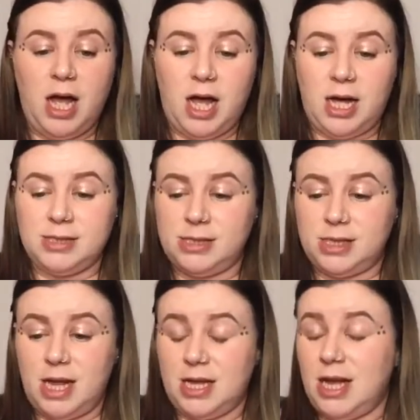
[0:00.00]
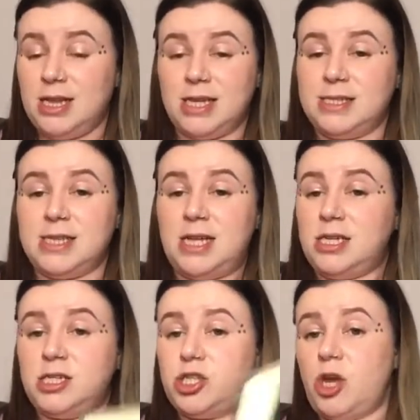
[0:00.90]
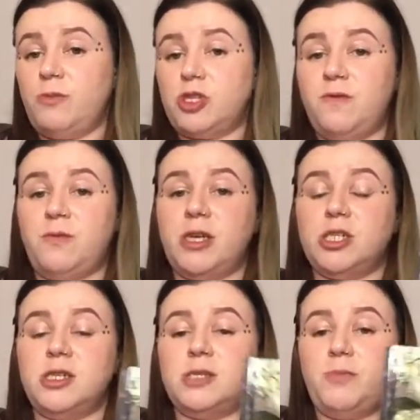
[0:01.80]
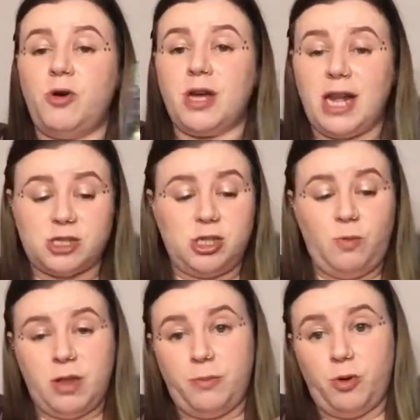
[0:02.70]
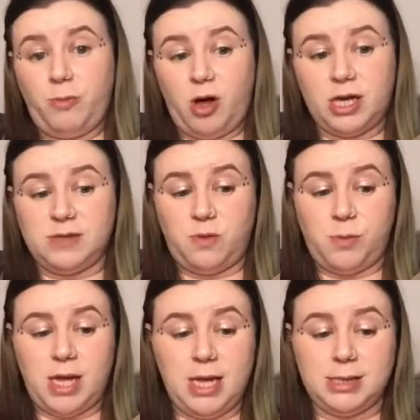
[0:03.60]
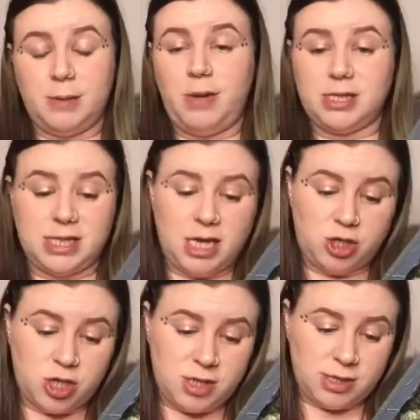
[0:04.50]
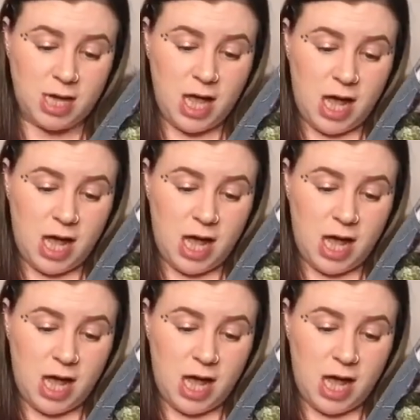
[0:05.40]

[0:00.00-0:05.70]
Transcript: And again, like I said, there's so much information in this book. And actually, where the bookmark is for me is the meditations.